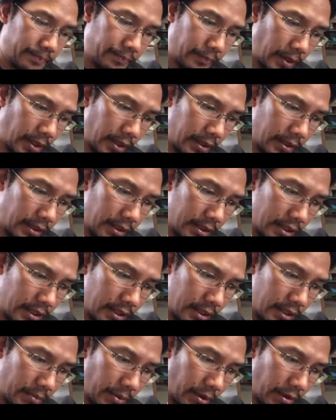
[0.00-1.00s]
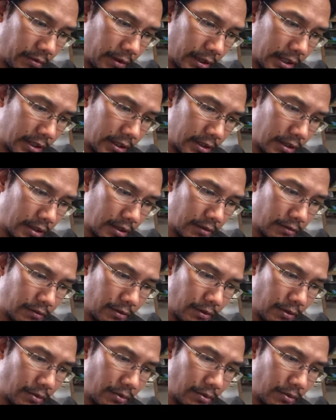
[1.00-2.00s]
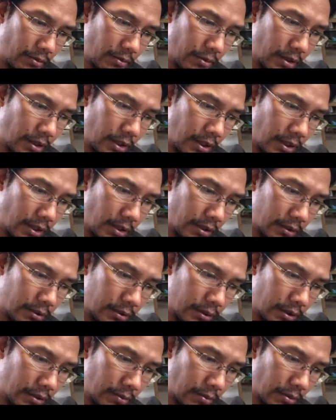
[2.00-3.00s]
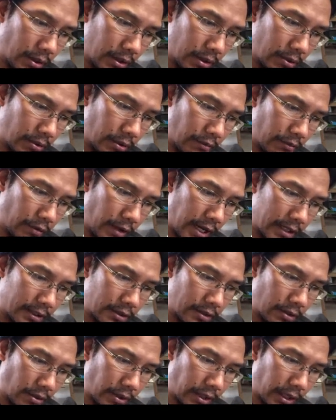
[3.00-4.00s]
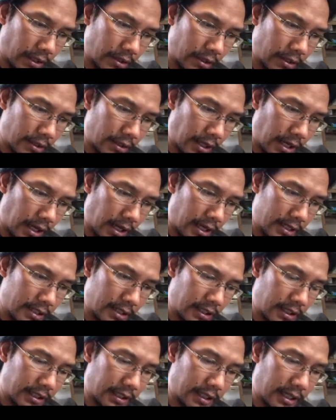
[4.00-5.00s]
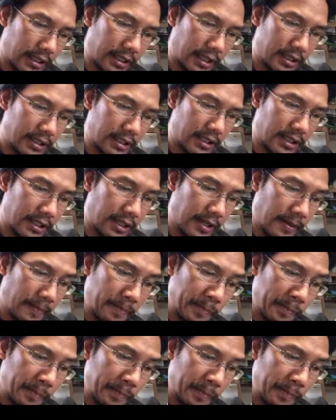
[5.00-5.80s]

And it's perfect if you just want to do it fast. So, okay, so his eyes are like that. That's easy.